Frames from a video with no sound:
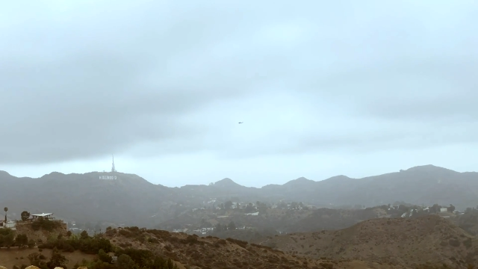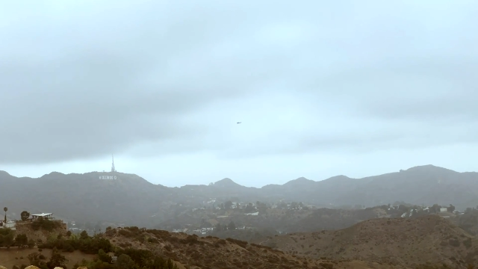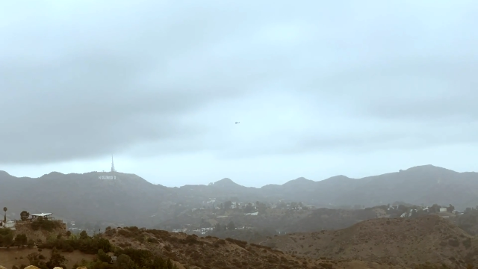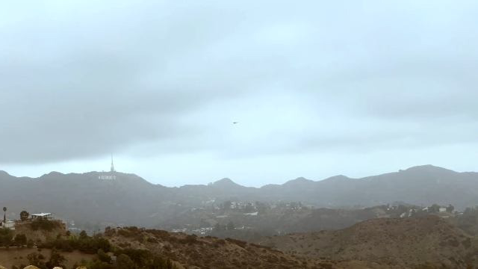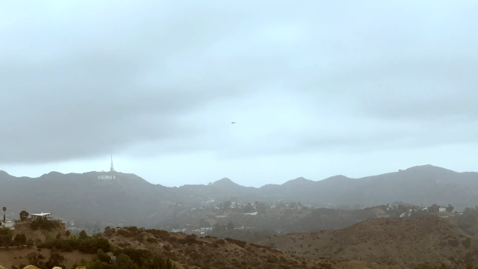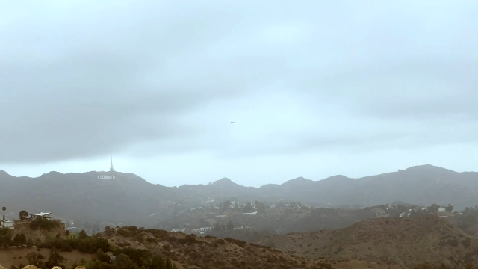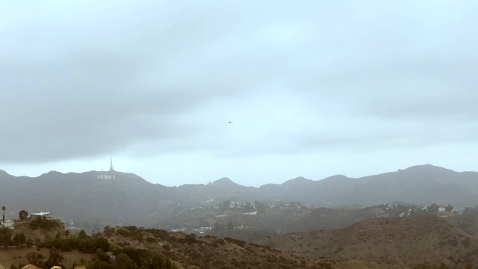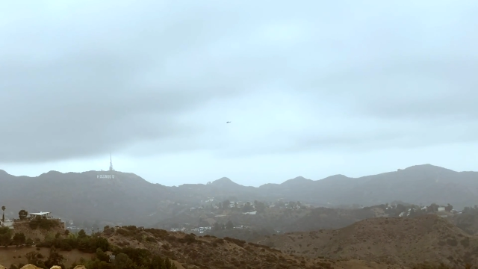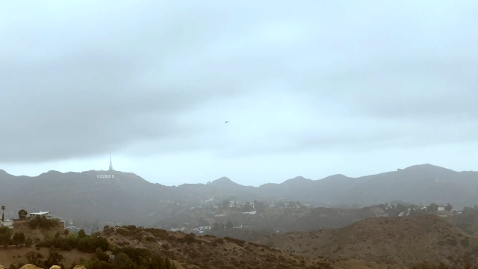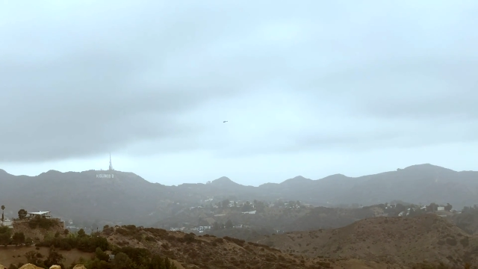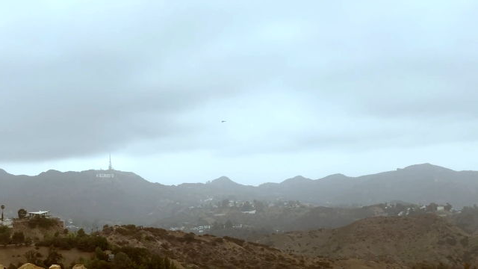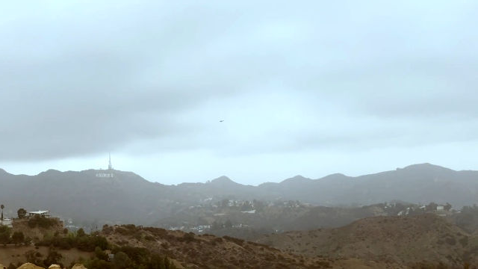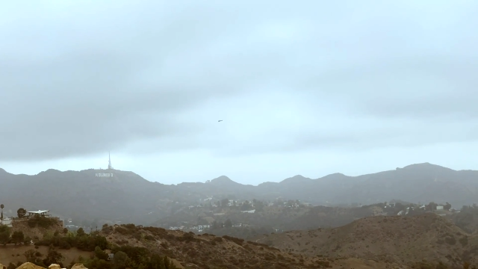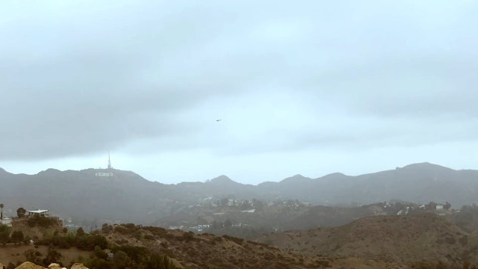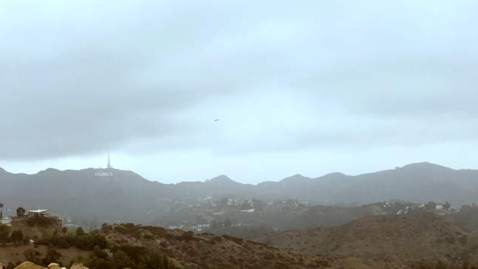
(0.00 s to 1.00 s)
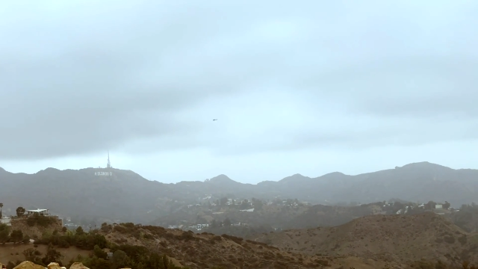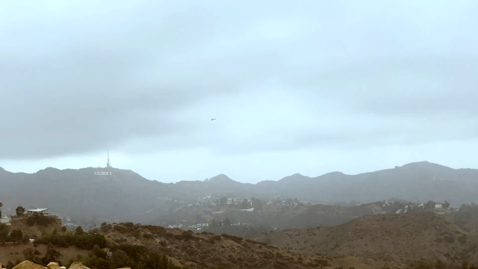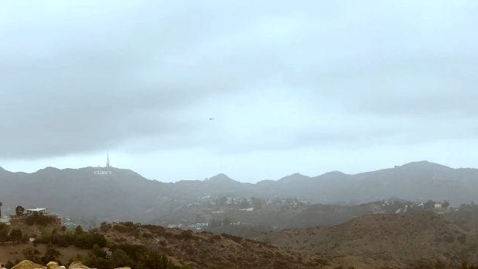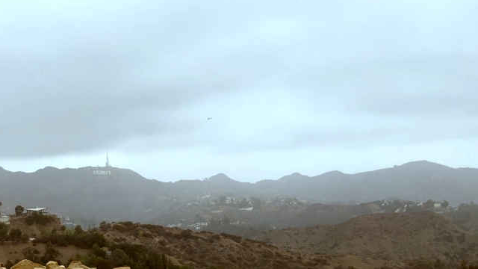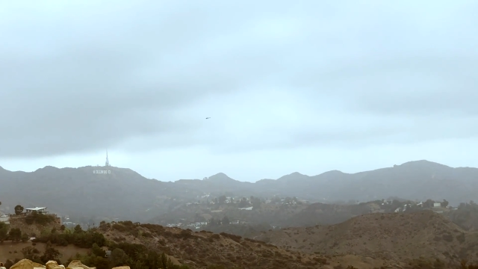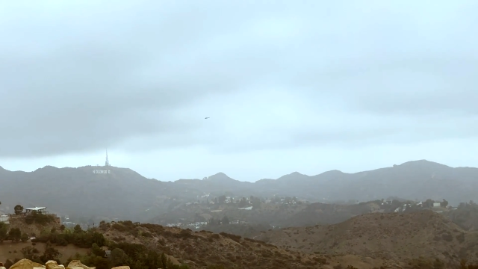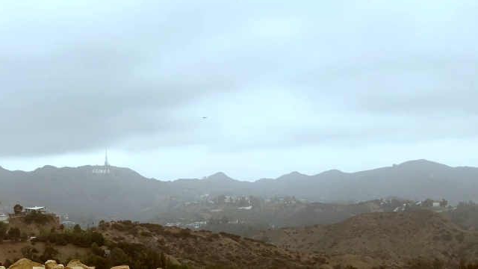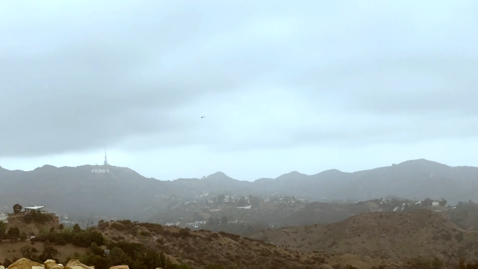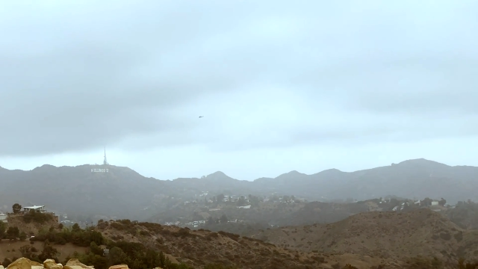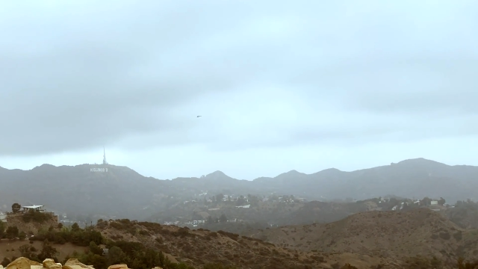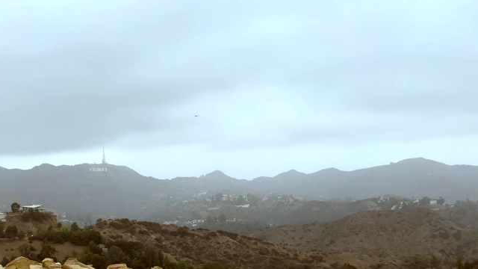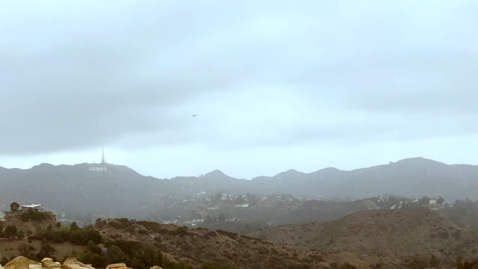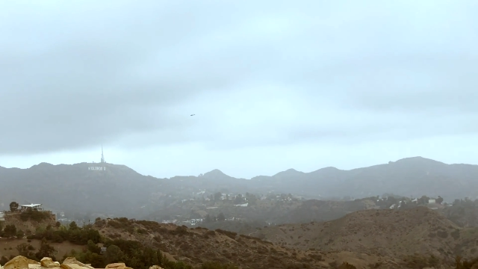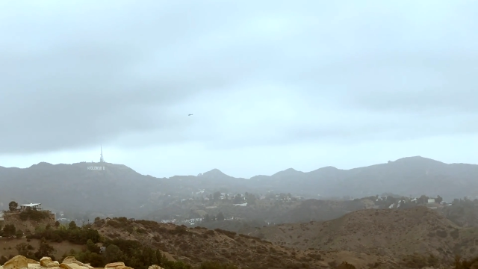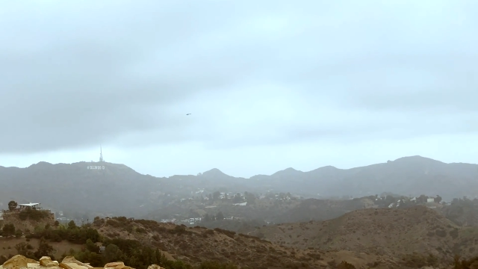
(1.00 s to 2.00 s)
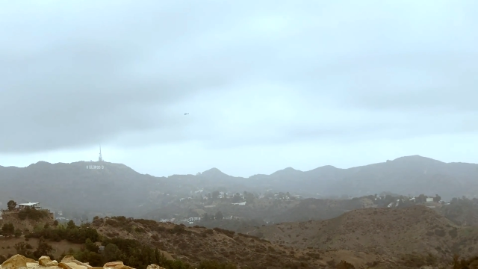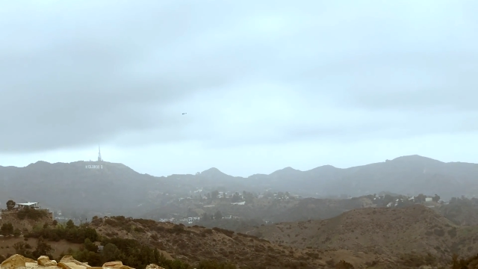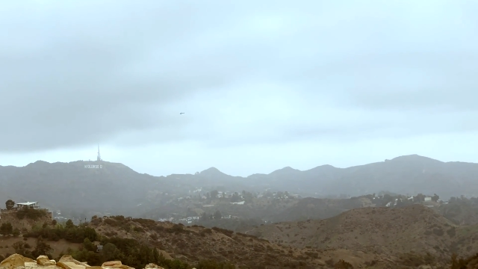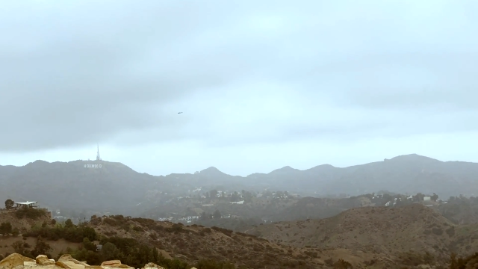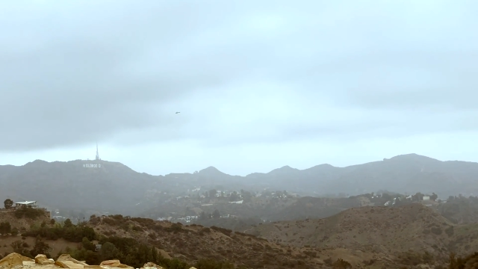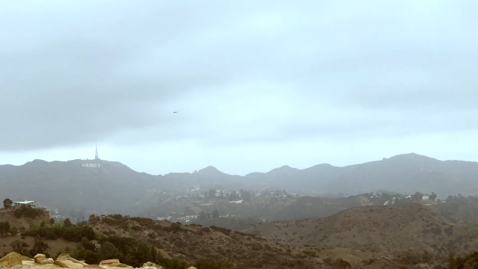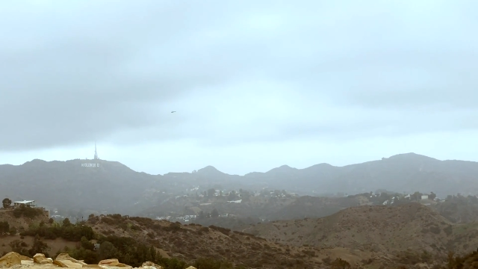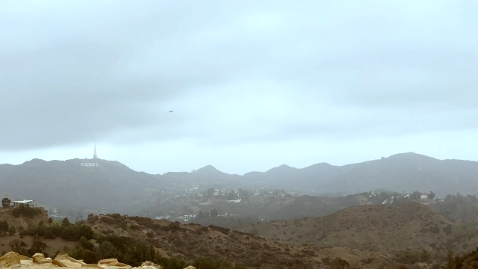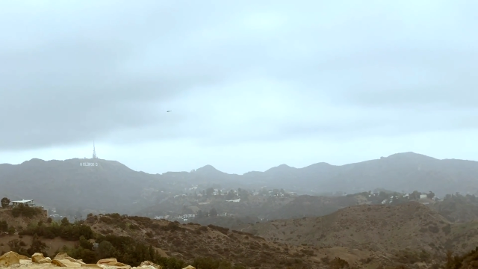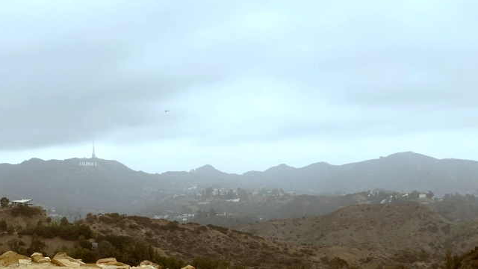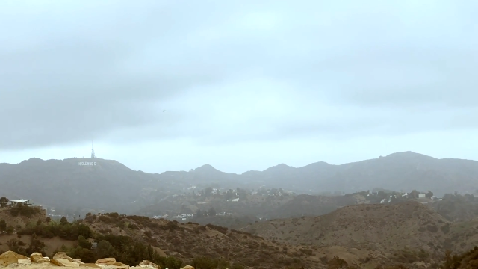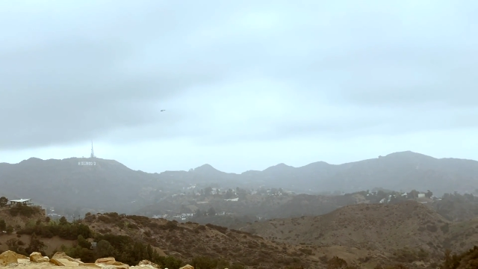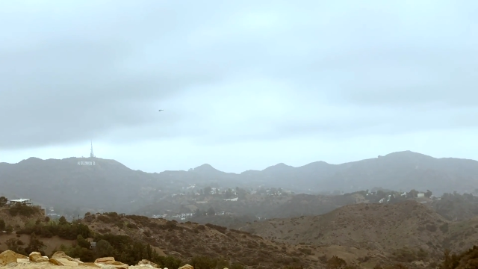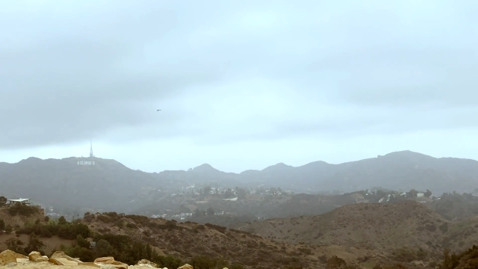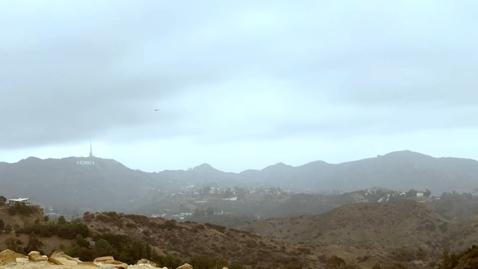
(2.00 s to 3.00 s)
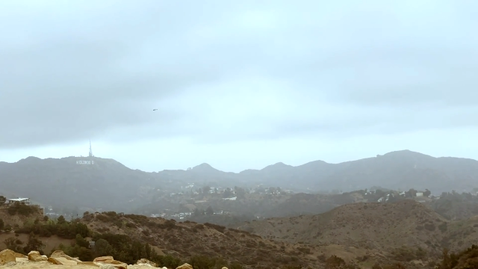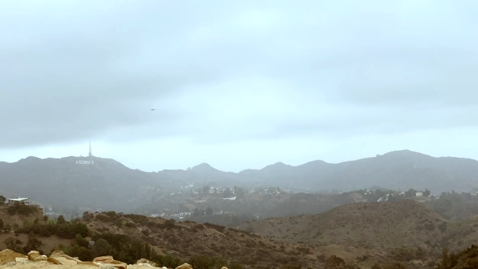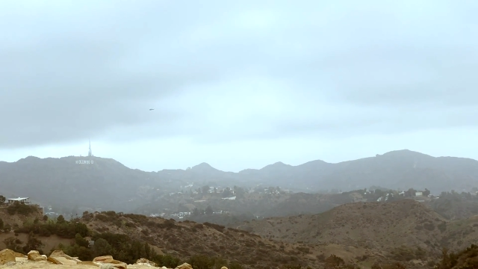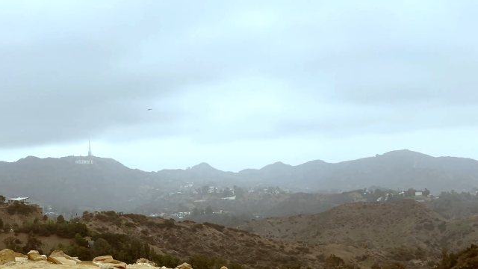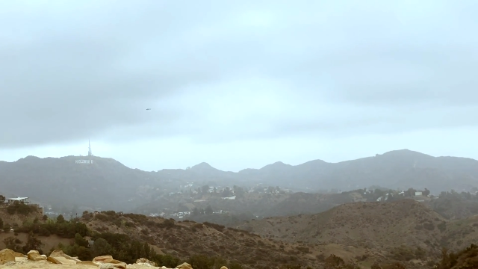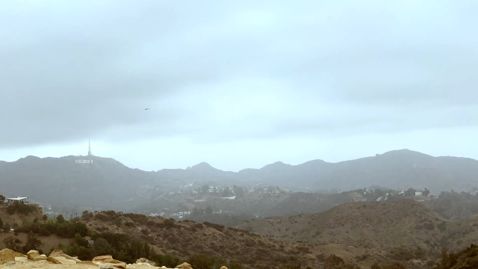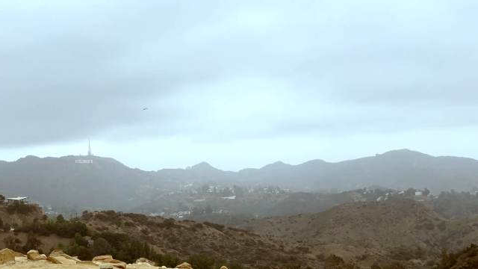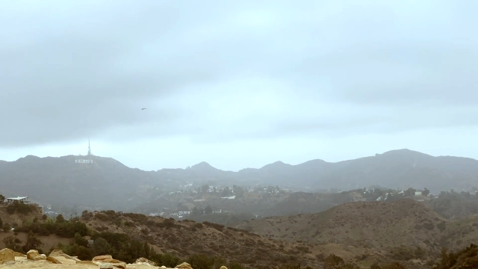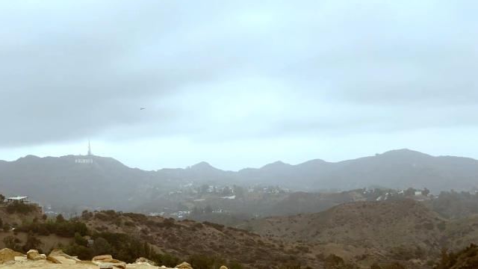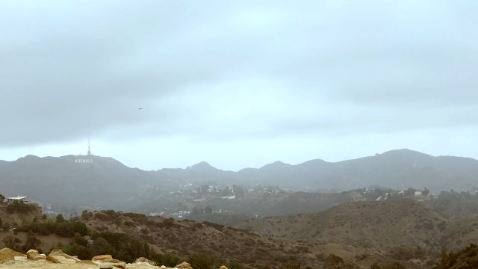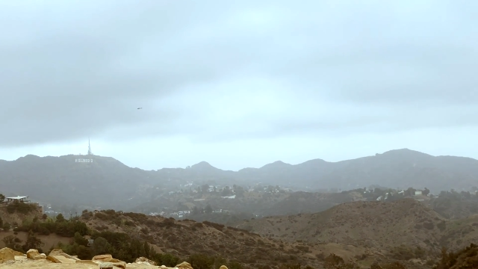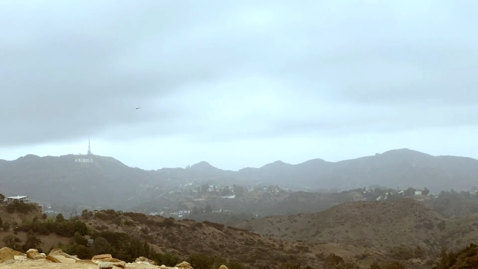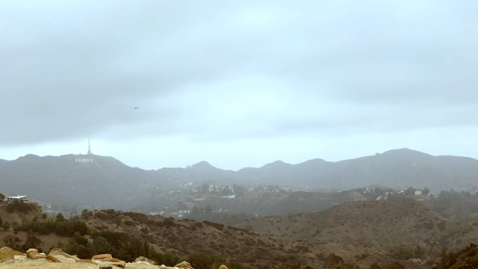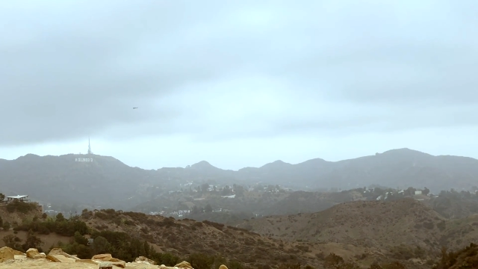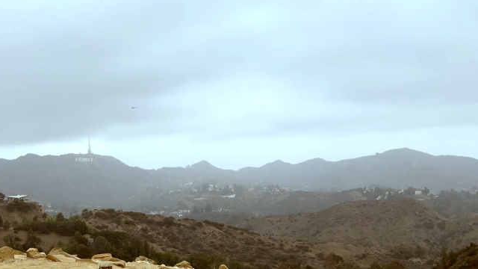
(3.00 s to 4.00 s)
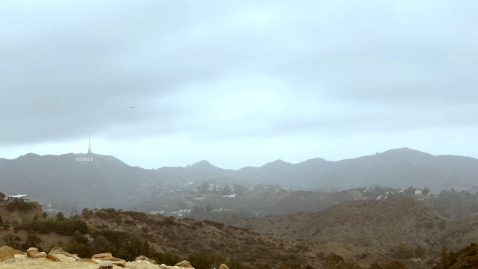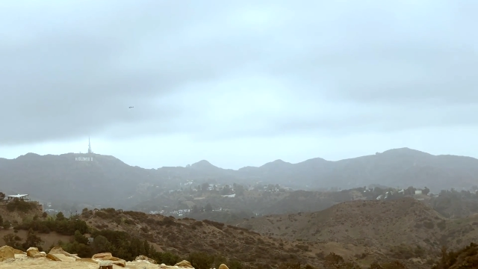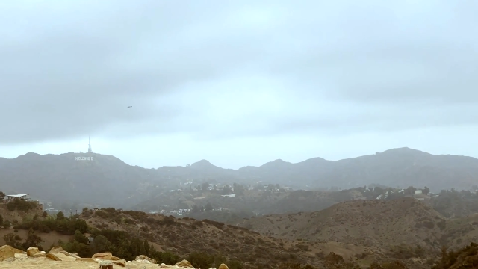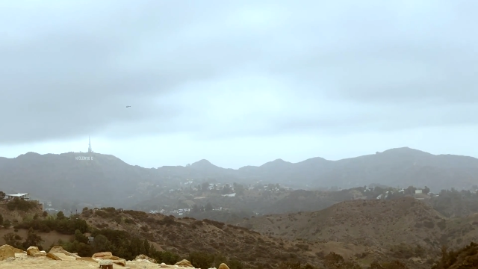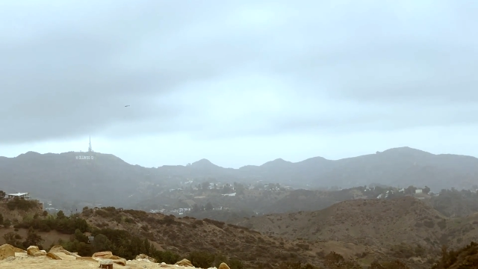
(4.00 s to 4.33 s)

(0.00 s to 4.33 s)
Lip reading: No face is visible, so there are no lips to read.